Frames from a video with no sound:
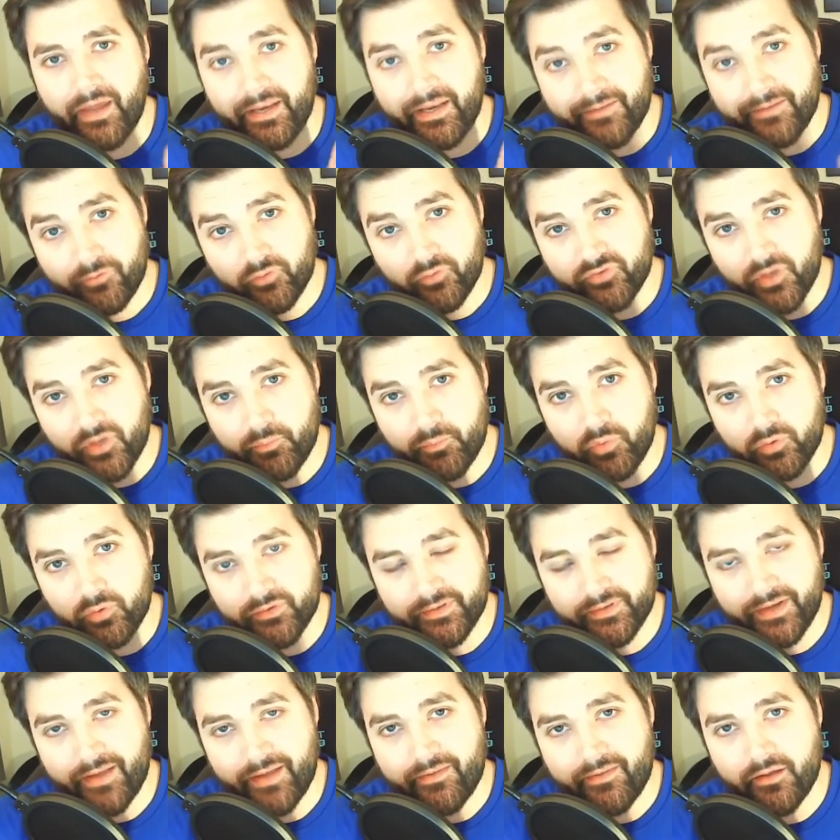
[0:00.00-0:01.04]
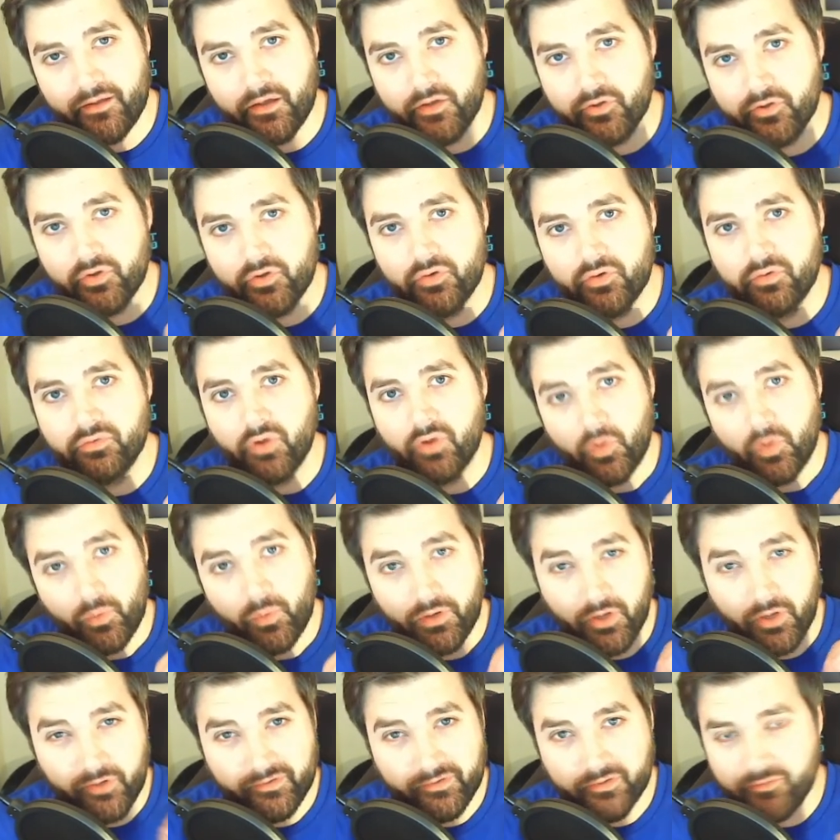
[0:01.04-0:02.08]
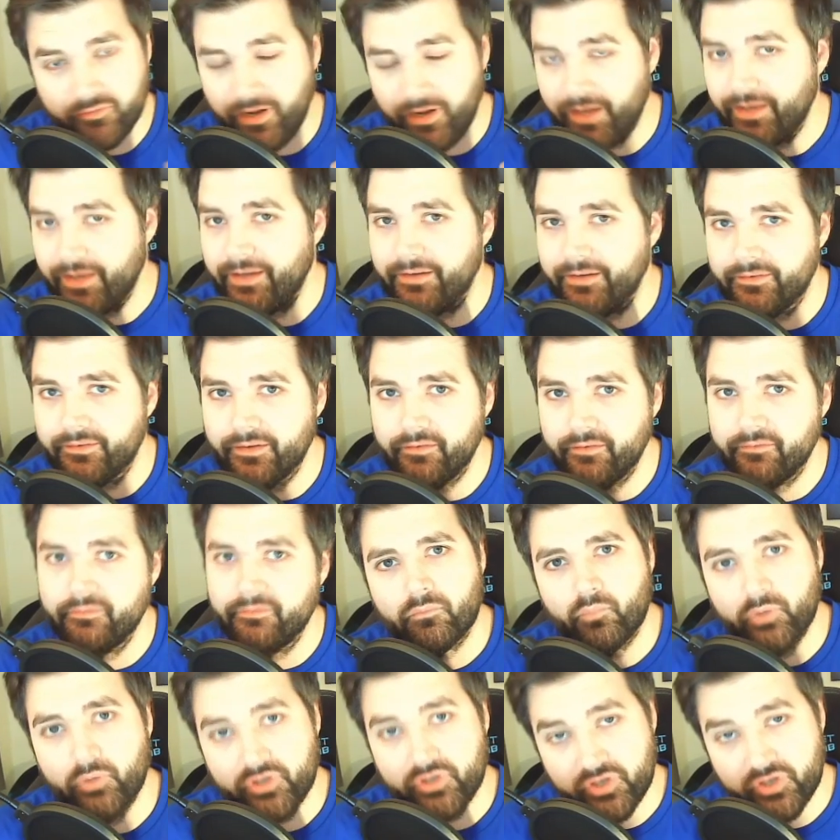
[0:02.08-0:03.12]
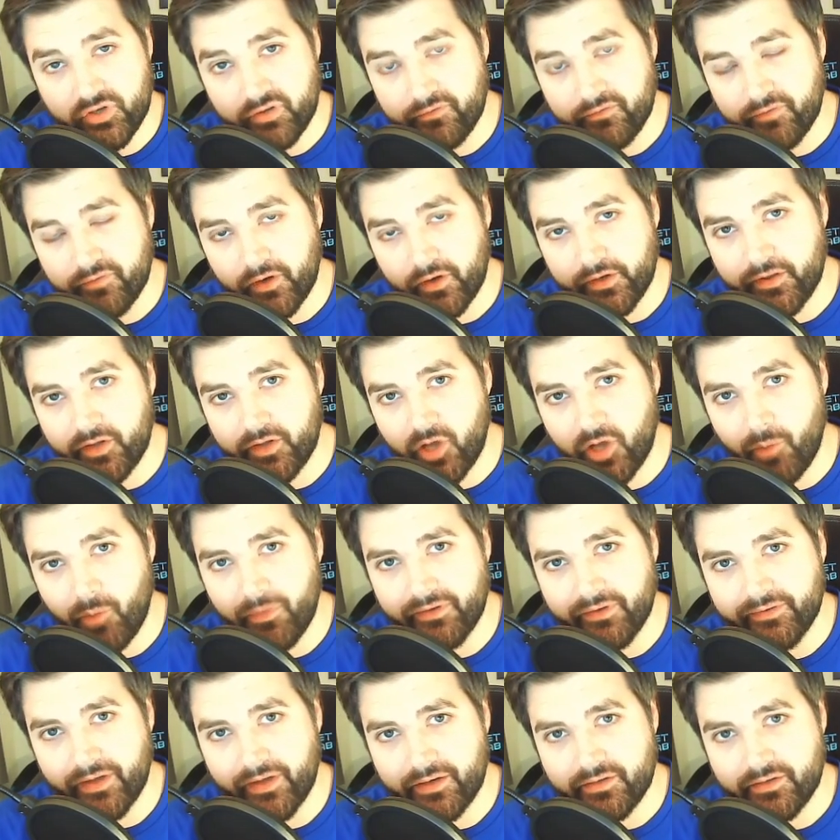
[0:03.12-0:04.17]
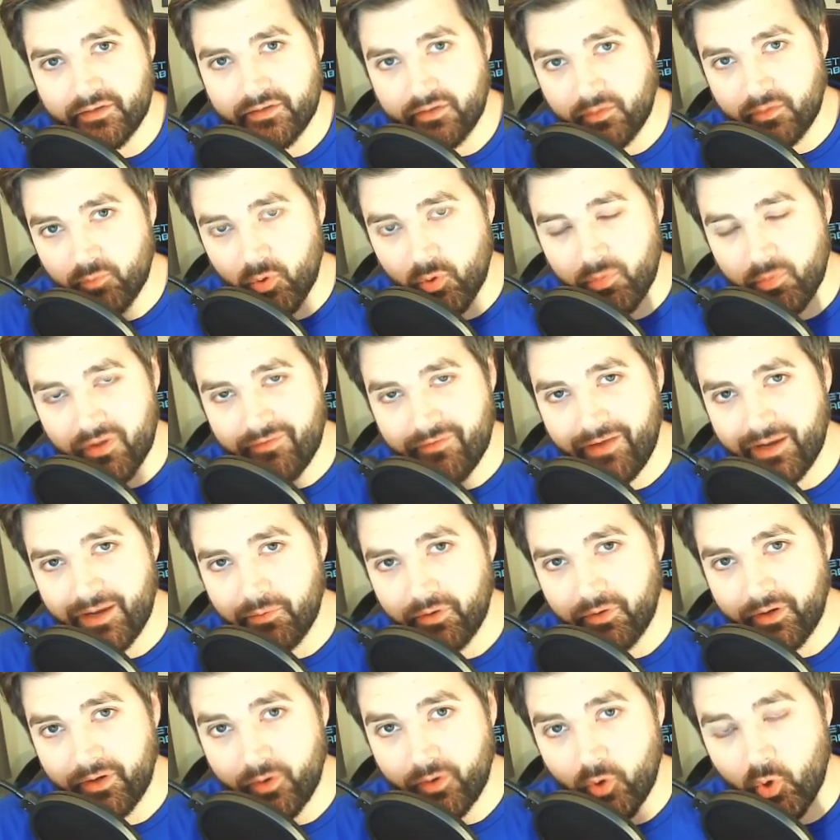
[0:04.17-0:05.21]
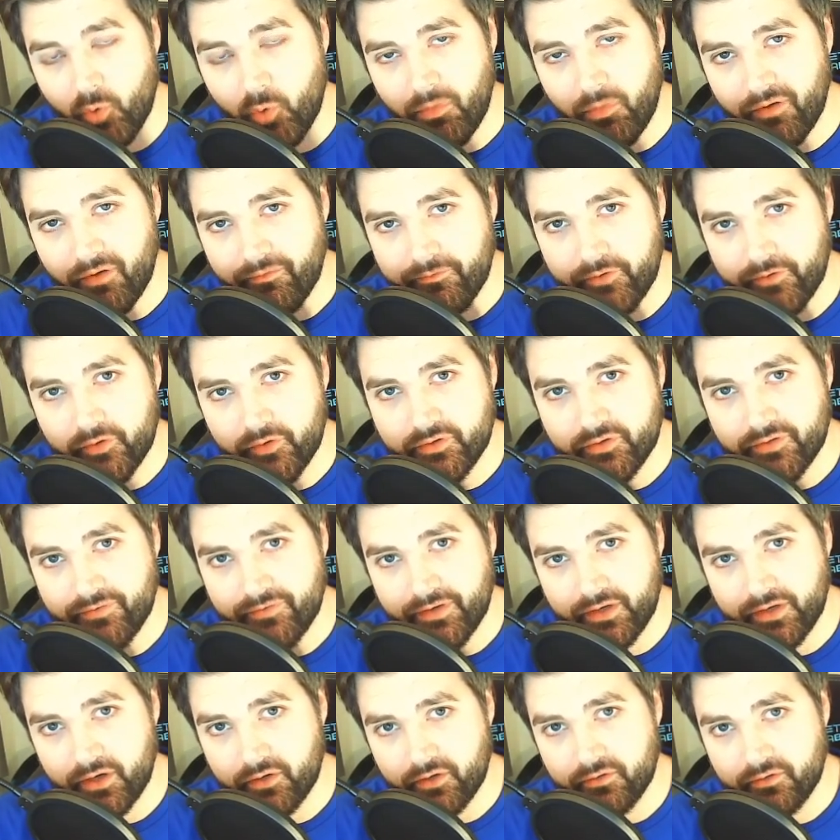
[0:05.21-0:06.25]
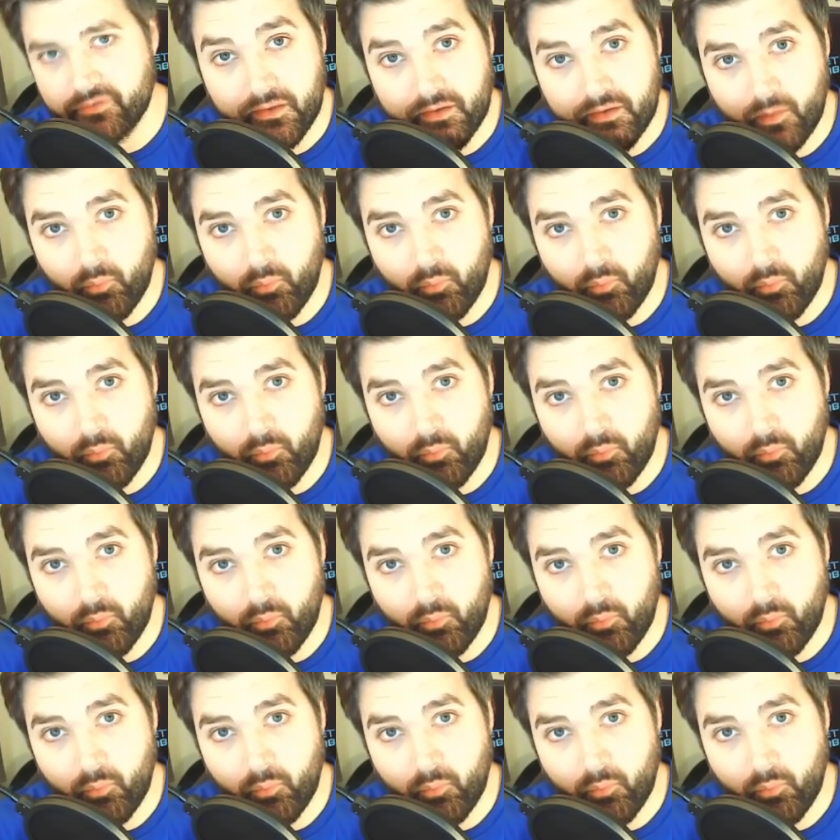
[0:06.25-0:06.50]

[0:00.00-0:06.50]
And I've also pulled together a Google Doc with loads of great links in, which you can find in the comments section and will be available in all my future videos.